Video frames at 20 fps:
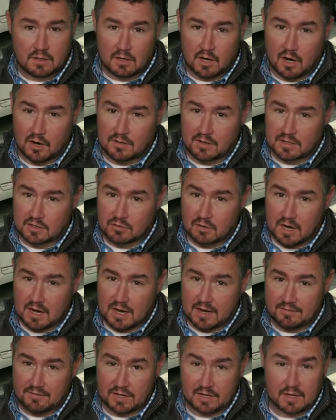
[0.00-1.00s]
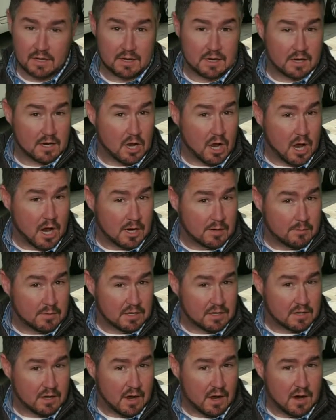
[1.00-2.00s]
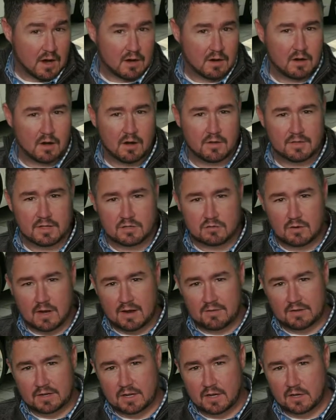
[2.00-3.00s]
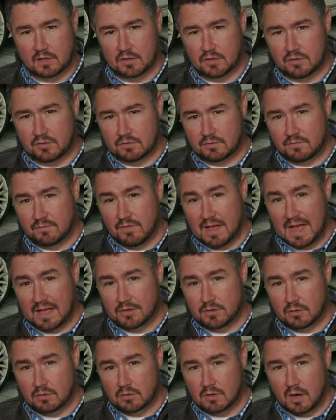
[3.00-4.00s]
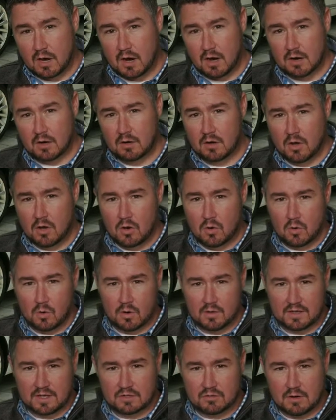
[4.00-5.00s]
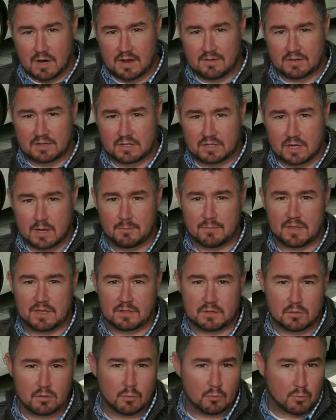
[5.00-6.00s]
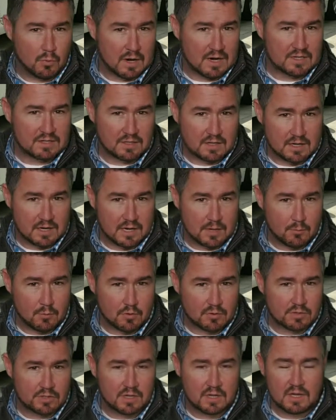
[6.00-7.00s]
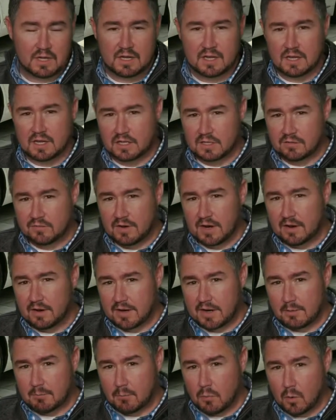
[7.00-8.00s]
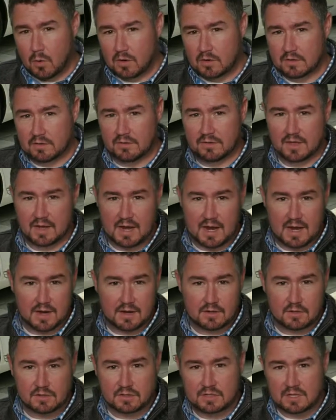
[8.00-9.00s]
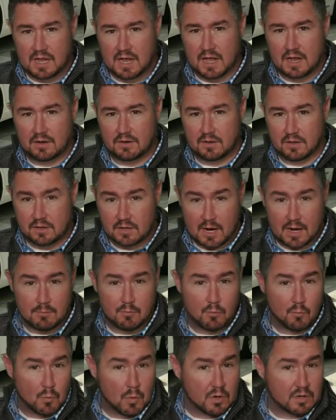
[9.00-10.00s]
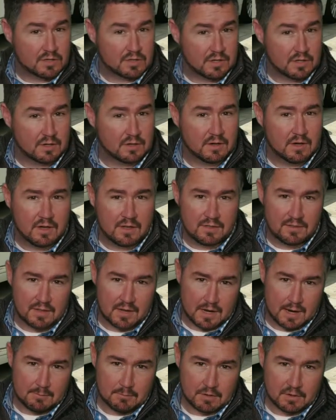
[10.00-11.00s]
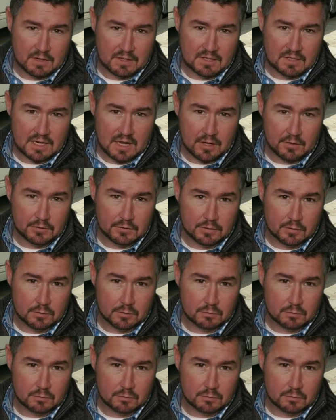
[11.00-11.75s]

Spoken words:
Are they driving an economy car? Are they driving a good value car? Or are they driving something to impress the neighbors? It's very important that I understand the type of person that I'm going to sell to.